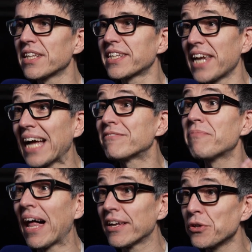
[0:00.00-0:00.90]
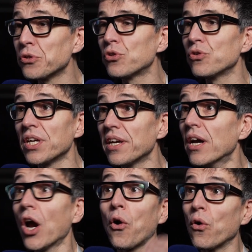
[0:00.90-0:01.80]
that can add value to the
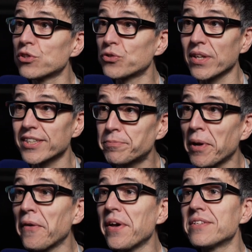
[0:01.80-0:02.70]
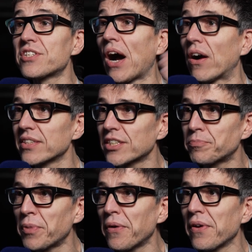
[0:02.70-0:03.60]
cultural experience, art
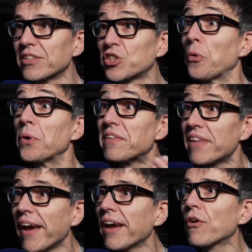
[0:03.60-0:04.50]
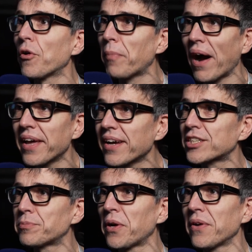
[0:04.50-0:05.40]
experience, retail or buying
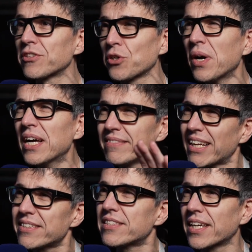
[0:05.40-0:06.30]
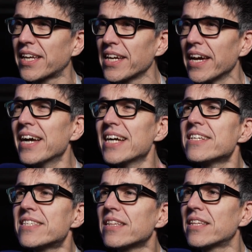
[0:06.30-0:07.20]
experience. So that is the key,
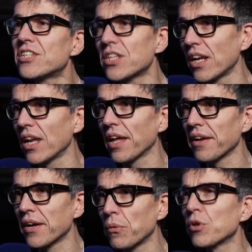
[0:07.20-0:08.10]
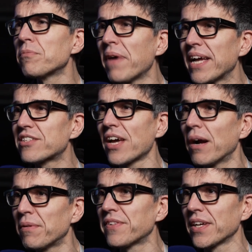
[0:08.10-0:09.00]
is the digital layer what makes
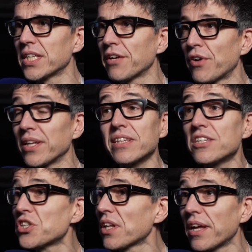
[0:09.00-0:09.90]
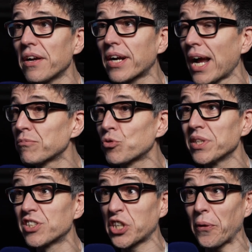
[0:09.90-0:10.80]
everything different. The digital layer comes
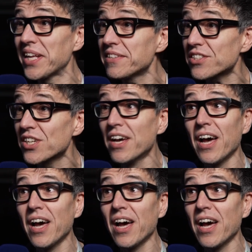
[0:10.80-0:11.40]
with screens,